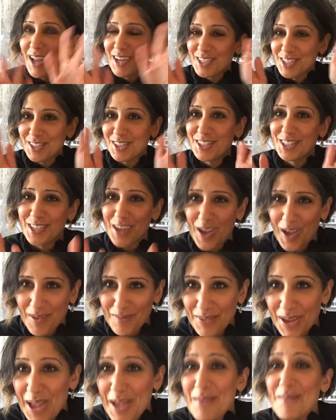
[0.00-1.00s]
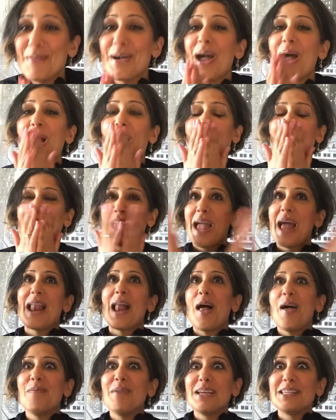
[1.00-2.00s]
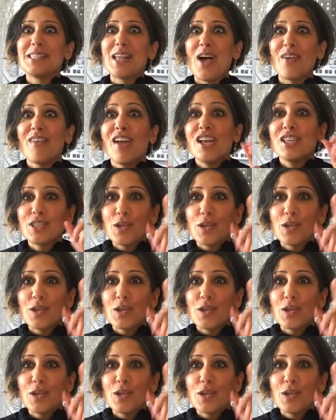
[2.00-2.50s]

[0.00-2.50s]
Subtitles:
I should stop, but I can't help myself.